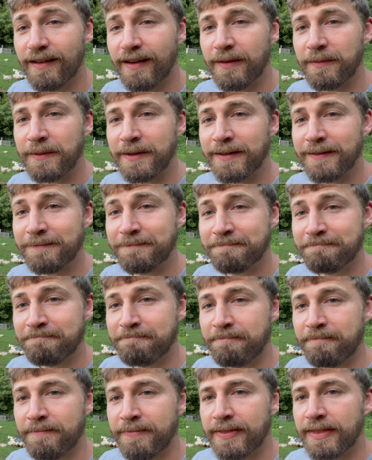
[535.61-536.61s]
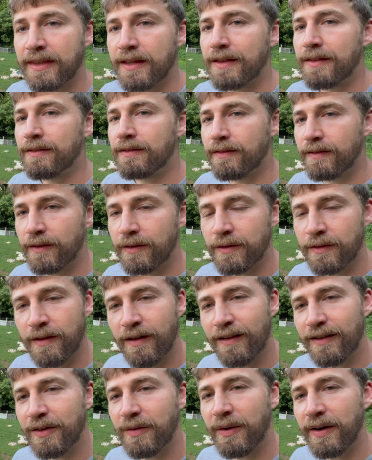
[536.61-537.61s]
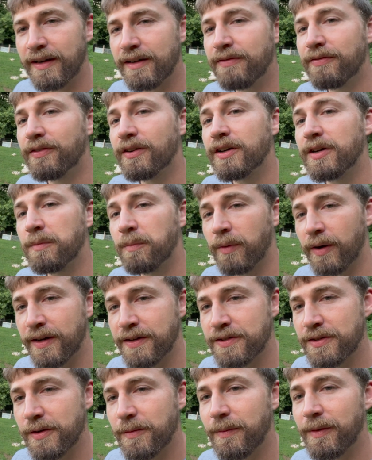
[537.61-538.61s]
I mean, they're not quite a Freedom Ranger,